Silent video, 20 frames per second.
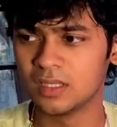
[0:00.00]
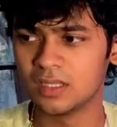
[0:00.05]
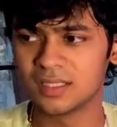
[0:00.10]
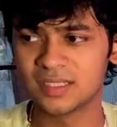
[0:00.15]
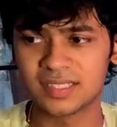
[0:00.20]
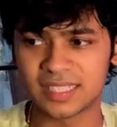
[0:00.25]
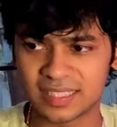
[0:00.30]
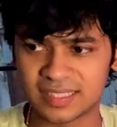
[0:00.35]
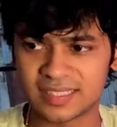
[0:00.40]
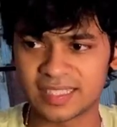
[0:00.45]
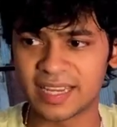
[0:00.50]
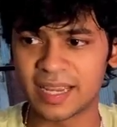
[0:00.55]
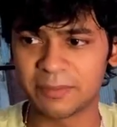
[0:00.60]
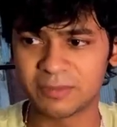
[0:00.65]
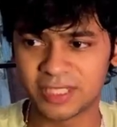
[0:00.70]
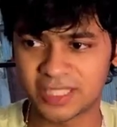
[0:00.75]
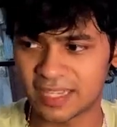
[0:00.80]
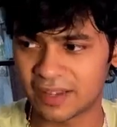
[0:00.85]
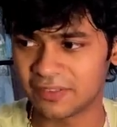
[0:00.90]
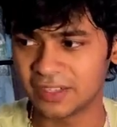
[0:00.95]
6 a.m.,
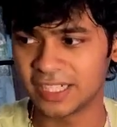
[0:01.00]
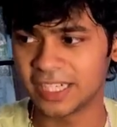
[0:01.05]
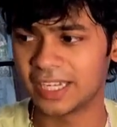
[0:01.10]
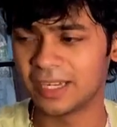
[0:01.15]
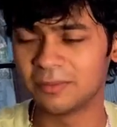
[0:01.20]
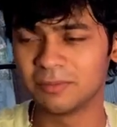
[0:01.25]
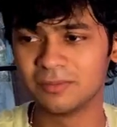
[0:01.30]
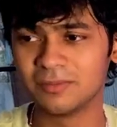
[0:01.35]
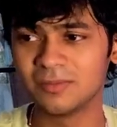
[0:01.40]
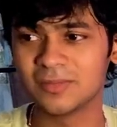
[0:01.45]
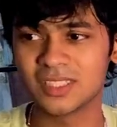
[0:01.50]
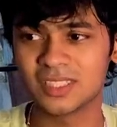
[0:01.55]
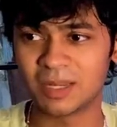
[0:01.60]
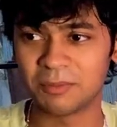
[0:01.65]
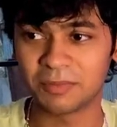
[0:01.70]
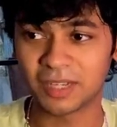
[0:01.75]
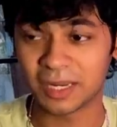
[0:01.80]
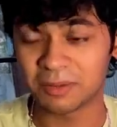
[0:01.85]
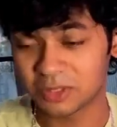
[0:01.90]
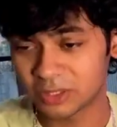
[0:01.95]
7 a.m.,
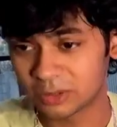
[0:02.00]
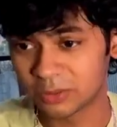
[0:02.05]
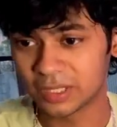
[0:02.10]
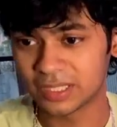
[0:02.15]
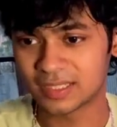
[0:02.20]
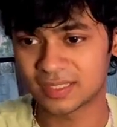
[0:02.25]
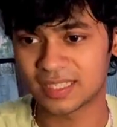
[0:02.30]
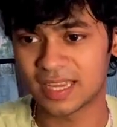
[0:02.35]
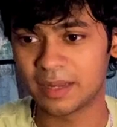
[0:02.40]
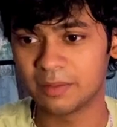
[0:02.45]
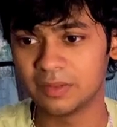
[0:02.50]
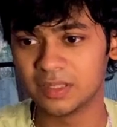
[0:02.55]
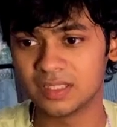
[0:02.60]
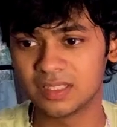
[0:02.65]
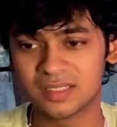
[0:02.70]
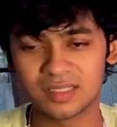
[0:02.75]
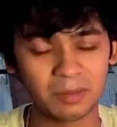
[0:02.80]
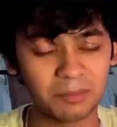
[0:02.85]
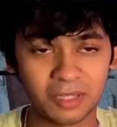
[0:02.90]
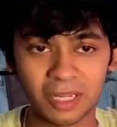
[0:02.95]
sometimes doing
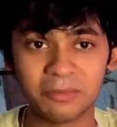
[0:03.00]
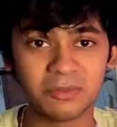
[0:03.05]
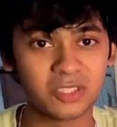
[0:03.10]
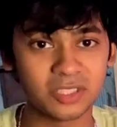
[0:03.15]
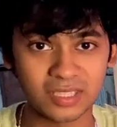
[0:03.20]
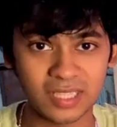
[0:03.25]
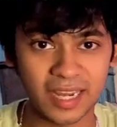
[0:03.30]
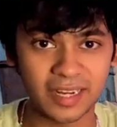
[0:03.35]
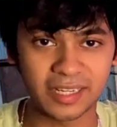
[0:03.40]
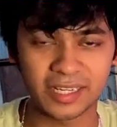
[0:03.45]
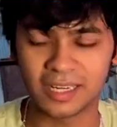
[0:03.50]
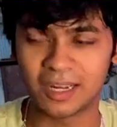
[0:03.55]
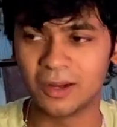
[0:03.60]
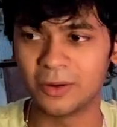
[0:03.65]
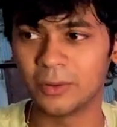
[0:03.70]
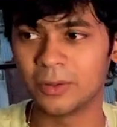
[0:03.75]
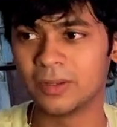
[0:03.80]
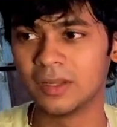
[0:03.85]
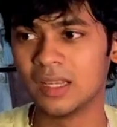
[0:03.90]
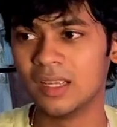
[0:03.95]
assignments, sometimes just hanging
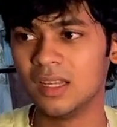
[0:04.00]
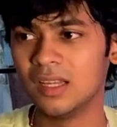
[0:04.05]
out.